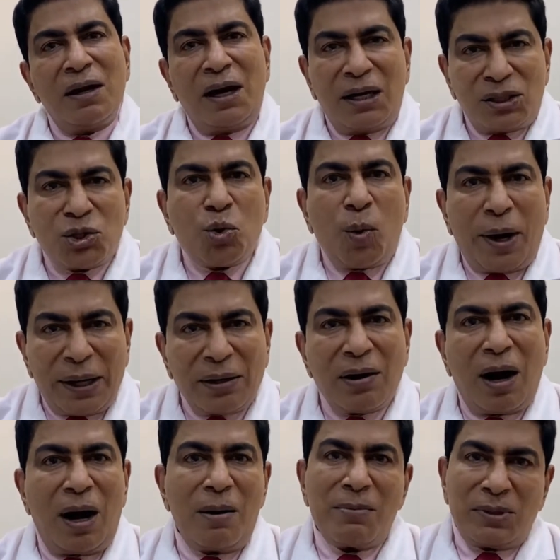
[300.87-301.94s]
It's quite
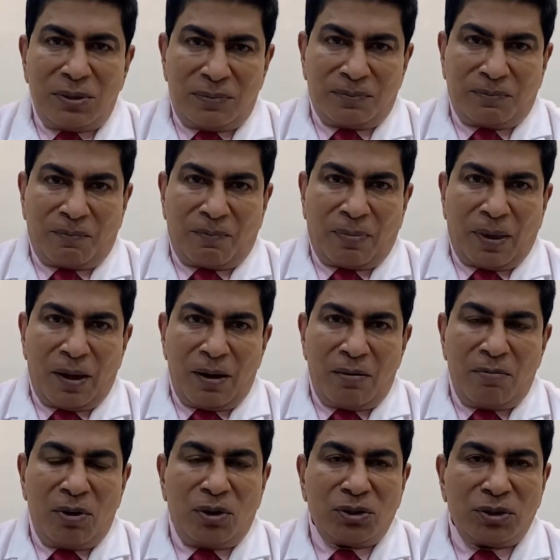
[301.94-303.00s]
common
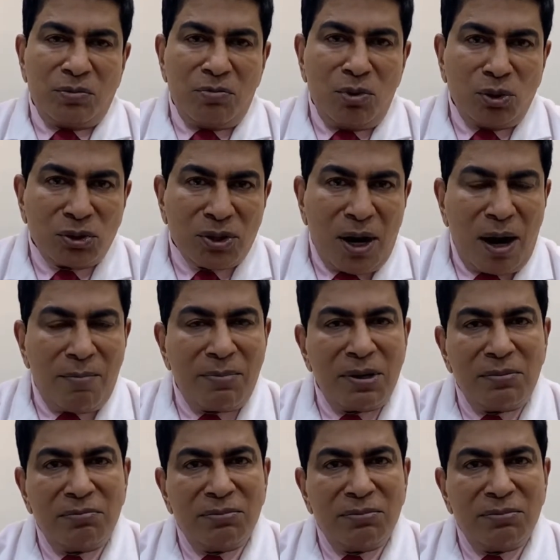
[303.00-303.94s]
because the most common